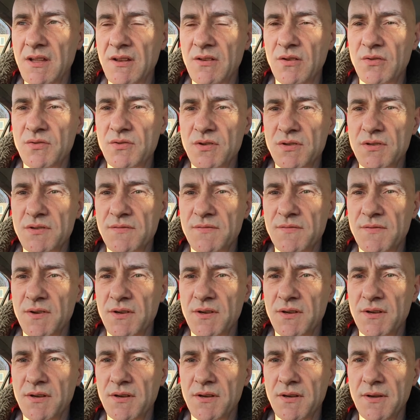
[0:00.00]
not just
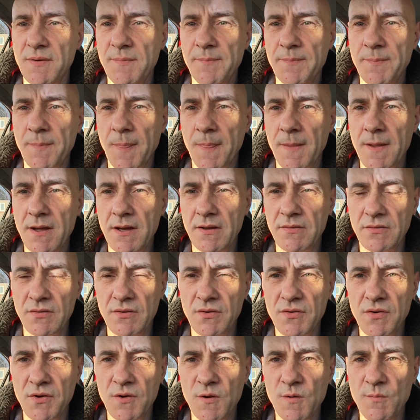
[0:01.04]
for cast
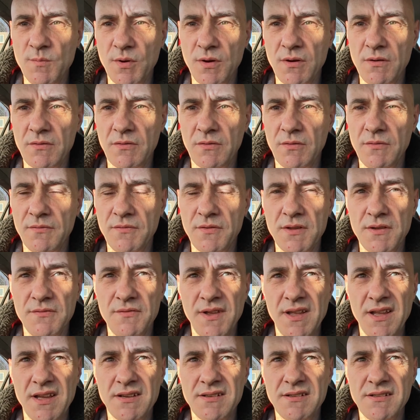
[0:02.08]
and crew, but also for the
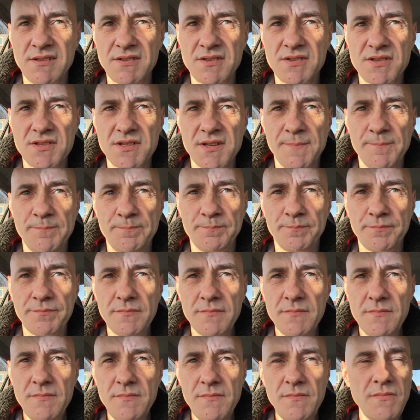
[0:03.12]
vehicles,
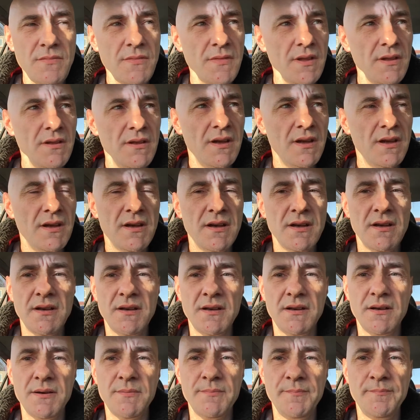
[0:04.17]

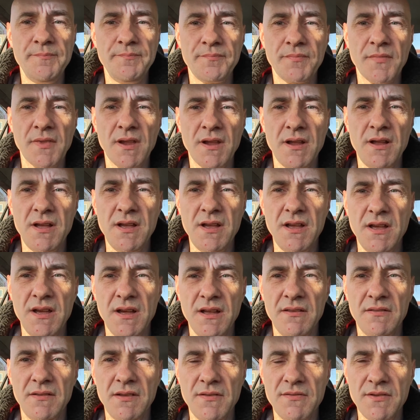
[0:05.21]
and
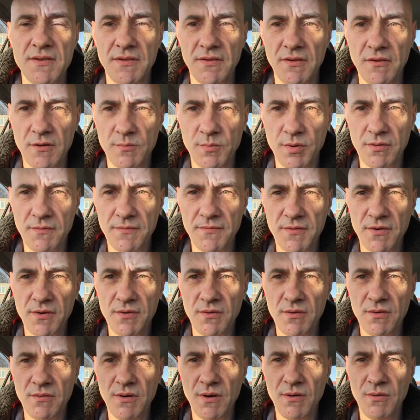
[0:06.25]
see if they're suitable
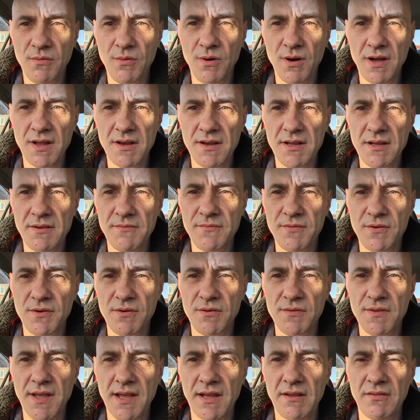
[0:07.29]
for what I need
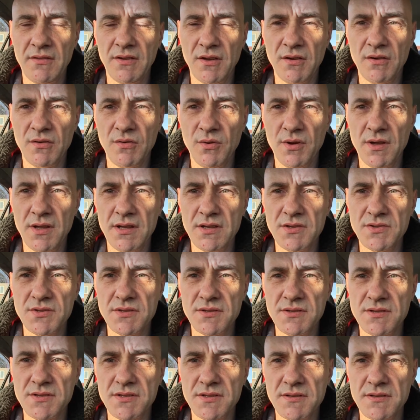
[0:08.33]
for the external
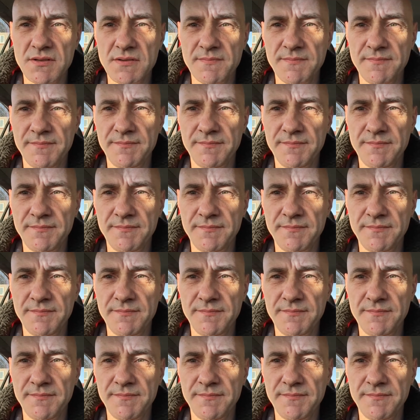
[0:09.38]
locations.